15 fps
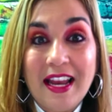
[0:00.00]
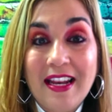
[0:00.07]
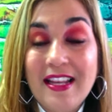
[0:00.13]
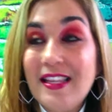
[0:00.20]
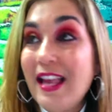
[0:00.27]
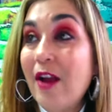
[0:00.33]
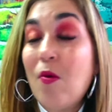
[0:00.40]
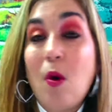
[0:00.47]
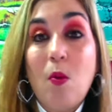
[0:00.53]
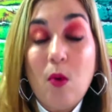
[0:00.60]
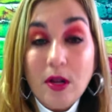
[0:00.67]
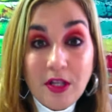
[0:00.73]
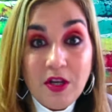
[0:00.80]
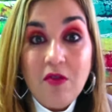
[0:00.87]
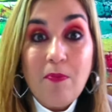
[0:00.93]
And it's like, well,
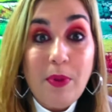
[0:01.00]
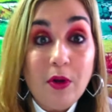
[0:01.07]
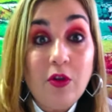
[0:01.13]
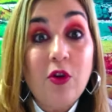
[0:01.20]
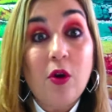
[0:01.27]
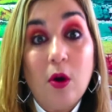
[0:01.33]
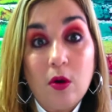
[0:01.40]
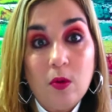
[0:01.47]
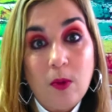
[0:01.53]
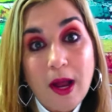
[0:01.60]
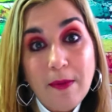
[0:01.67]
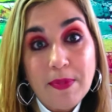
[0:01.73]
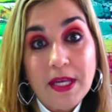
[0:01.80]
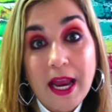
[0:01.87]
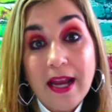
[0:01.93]
once you build your own
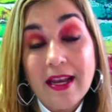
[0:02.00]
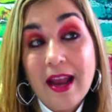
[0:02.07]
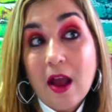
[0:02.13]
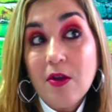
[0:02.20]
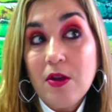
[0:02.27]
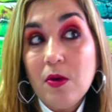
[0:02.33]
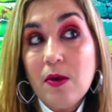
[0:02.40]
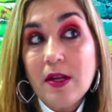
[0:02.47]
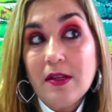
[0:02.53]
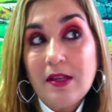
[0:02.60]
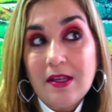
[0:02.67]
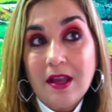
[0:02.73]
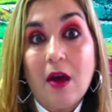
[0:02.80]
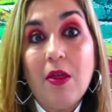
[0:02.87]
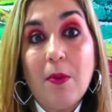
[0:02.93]
website, now you can
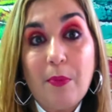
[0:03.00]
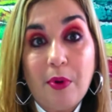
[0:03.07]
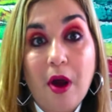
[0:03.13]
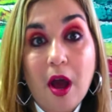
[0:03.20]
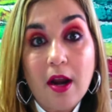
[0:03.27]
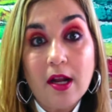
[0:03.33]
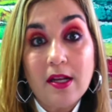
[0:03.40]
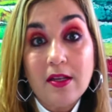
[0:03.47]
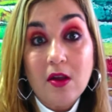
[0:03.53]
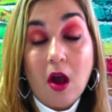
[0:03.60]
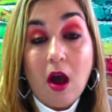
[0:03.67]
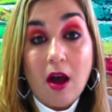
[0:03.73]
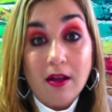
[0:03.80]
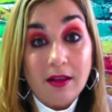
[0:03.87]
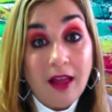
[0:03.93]
sell the products
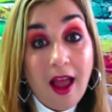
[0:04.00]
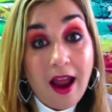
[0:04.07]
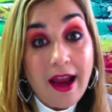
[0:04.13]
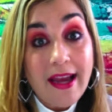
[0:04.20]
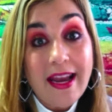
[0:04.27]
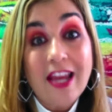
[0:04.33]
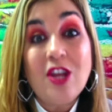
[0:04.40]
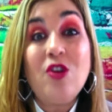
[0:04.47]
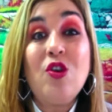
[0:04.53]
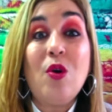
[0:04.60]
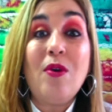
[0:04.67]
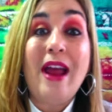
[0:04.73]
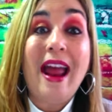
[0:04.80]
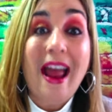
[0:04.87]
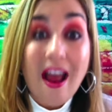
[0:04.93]
online and you
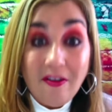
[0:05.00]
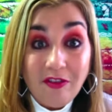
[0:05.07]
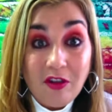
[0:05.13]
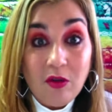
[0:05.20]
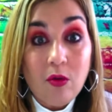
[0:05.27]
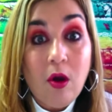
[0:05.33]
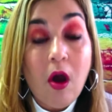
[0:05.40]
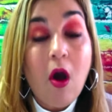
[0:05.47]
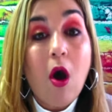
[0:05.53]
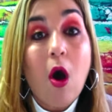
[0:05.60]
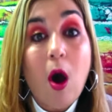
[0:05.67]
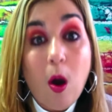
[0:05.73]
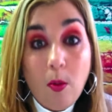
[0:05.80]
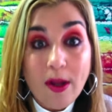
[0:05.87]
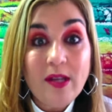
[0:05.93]
don't have to
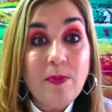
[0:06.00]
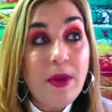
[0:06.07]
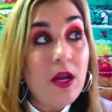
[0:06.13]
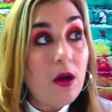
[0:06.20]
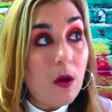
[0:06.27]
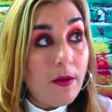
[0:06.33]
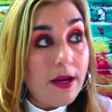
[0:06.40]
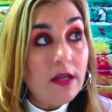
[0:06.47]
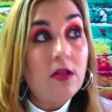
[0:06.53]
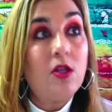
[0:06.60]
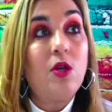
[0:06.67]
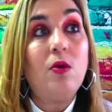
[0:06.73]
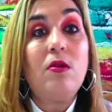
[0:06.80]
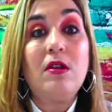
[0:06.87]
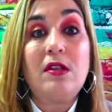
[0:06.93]
always be going
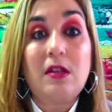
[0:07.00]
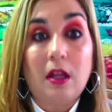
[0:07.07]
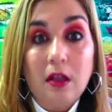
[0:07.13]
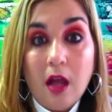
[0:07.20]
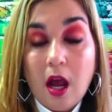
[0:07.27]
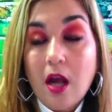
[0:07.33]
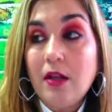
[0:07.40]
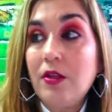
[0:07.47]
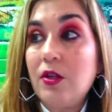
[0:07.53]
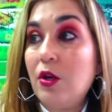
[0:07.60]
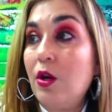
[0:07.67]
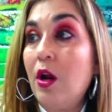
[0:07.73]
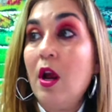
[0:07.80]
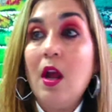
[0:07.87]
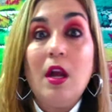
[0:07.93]
to the salons
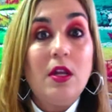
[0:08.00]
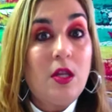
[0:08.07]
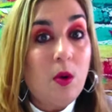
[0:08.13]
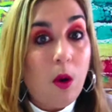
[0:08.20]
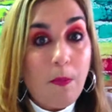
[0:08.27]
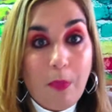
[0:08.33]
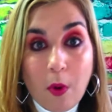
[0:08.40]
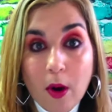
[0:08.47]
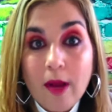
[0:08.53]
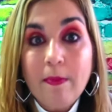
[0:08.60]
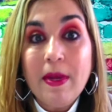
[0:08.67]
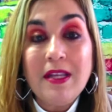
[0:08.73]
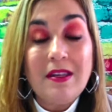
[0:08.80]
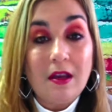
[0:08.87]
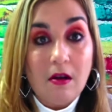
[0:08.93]
or to
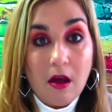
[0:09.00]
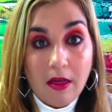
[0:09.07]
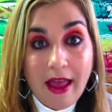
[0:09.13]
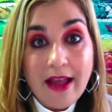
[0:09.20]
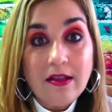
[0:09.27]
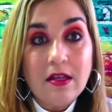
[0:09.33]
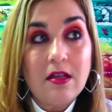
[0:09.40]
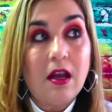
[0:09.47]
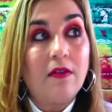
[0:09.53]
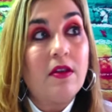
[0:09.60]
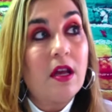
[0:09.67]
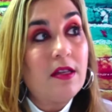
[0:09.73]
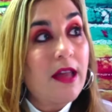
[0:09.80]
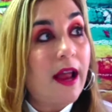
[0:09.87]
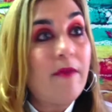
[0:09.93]
appointments and all that stuff. So
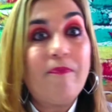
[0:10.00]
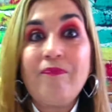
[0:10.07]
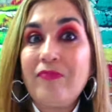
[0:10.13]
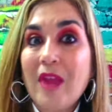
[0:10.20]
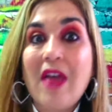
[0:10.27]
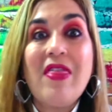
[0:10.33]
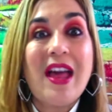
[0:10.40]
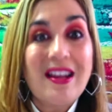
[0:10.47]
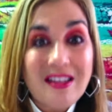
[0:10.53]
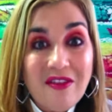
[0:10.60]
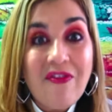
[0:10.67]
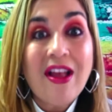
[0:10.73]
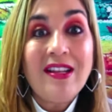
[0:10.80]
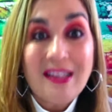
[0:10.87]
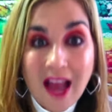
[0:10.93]
I was like, that is a
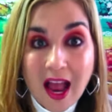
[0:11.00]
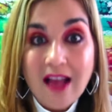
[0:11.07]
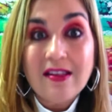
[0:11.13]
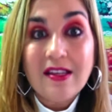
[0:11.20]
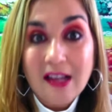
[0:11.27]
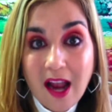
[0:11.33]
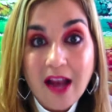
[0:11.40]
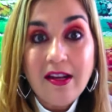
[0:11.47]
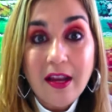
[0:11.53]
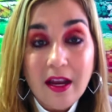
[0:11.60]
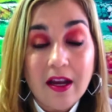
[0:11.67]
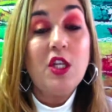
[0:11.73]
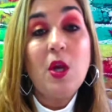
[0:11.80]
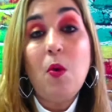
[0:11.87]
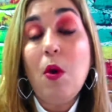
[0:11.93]
fantastic
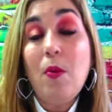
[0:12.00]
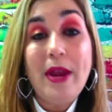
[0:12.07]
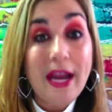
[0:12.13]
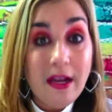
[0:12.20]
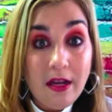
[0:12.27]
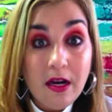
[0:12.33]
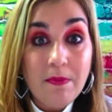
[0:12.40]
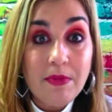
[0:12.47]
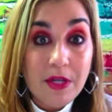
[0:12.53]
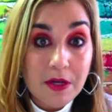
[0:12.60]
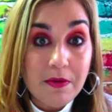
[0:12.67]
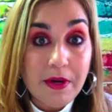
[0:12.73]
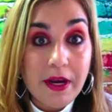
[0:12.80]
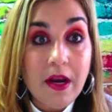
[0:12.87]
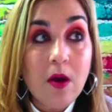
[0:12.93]
idea. So what we ended up
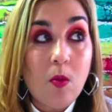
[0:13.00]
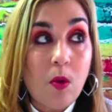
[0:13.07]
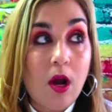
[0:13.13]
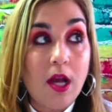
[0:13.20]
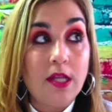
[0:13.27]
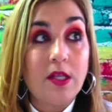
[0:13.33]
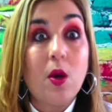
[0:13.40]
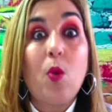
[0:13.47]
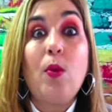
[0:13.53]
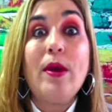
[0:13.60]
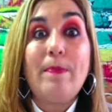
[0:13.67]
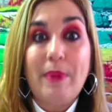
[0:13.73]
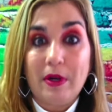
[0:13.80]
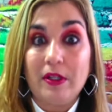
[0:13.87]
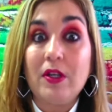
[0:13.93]
doing was we
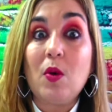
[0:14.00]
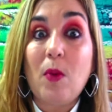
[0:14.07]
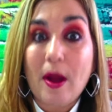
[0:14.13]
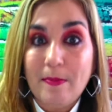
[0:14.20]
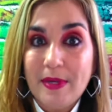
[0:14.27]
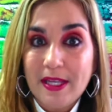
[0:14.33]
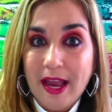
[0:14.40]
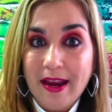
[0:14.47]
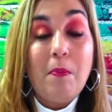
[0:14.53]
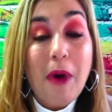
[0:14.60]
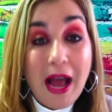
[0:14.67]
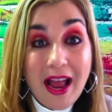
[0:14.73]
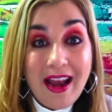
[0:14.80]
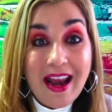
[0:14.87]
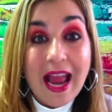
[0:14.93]
built a website.
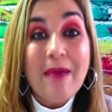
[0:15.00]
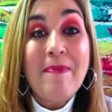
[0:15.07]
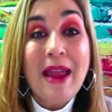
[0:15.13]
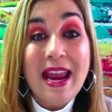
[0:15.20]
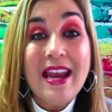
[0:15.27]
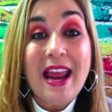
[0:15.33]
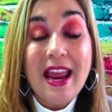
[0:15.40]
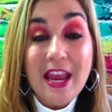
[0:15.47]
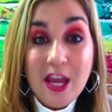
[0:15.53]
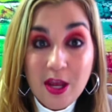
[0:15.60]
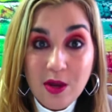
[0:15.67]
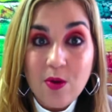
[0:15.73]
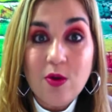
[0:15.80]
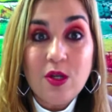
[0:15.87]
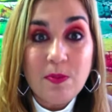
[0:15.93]
But I made a
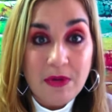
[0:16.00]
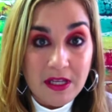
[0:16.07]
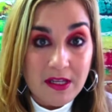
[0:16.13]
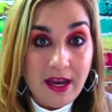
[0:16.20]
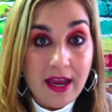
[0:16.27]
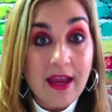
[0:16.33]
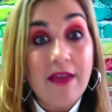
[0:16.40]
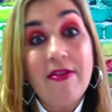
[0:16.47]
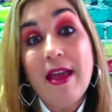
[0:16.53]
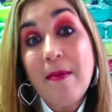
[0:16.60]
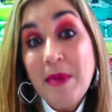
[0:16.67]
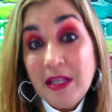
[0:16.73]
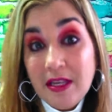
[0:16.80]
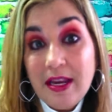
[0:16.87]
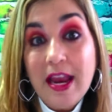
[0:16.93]
huge mistake. And that
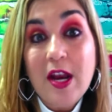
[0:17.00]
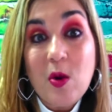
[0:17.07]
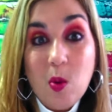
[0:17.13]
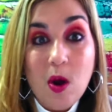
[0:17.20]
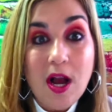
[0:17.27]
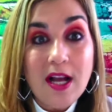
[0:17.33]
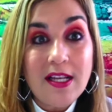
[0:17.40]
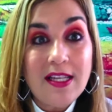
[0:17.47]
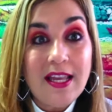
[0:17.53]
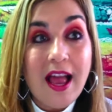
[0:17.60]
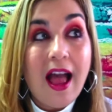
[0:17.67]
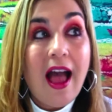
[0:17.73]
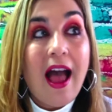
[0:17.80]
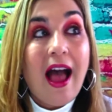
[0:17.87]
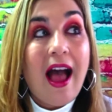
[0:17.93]
mistake was
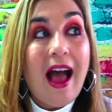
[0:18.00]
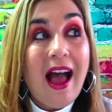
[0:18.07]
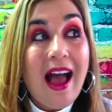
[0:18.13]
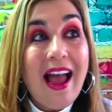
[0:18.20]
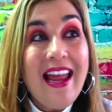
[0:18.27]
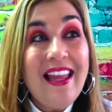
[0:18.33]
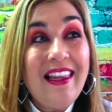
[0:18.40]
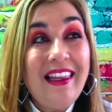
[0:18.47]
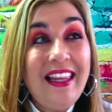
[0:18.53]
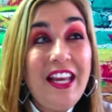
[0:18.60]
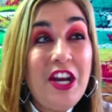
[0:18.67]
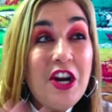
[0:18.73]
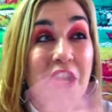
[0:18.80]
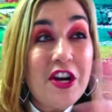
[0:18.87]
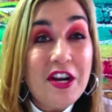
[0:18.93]
I
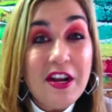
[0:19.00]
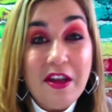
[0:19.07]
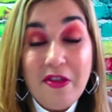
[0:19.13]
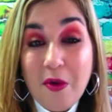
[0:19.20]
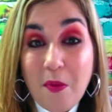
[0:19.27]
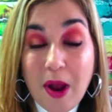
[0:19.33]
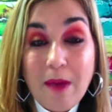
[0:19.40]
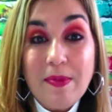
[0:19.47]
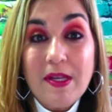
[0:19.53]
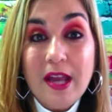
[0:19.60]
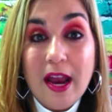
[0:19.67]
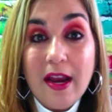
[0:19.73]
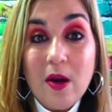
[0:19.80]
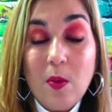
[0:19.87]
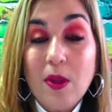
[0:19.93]
littered the
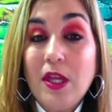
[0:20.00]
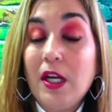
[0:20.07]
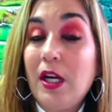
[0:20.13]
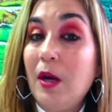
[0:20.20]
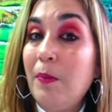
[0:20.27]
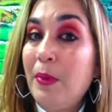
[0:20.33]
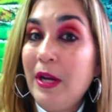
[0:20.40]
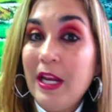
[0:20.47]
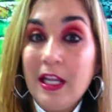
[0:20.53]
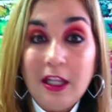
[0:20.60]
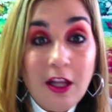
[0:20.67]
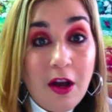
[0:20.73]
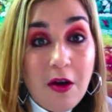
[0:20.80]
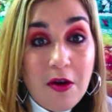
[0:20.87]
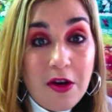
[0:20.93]
website with the company
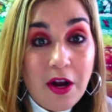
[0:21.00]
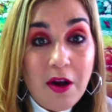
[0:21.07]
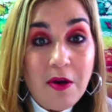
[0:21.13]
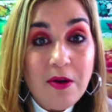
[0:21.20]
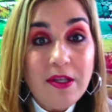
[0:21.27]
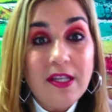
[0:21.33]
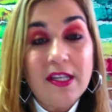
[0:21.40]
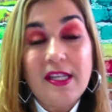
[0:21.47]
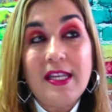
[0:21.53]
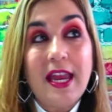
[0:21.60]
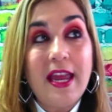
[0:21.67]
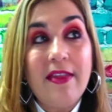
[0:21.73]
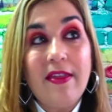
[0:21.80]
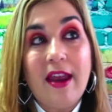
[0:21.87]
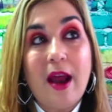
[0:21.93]
logos,
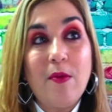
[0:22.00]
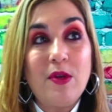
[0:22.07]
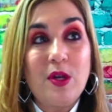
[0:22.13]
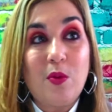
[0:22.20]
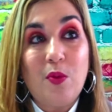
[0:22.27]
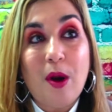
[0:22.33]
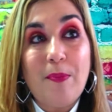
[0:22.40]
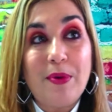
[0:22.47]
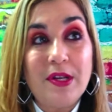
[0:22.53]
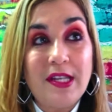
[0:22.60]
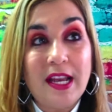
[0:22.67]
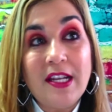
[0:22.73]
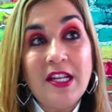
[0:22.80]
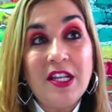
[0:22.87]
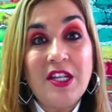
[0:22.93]
saying that I was a
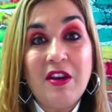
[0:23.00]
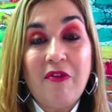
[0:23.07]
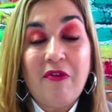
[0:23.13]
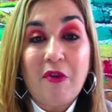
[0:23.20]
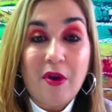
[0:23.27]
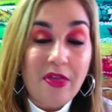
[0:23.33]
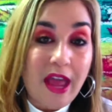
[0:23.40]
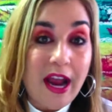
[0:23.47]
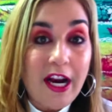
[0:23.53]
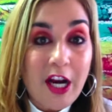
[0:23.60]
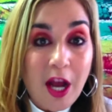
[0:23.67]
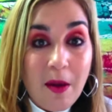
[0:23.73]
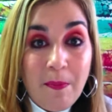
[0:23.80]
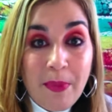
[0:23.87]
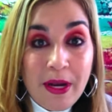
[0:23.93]
representative for that
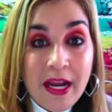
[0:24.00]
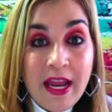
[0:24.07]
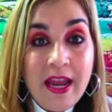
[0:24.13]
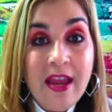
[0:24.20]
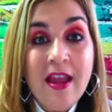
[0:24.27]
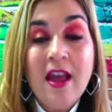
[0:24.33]
company.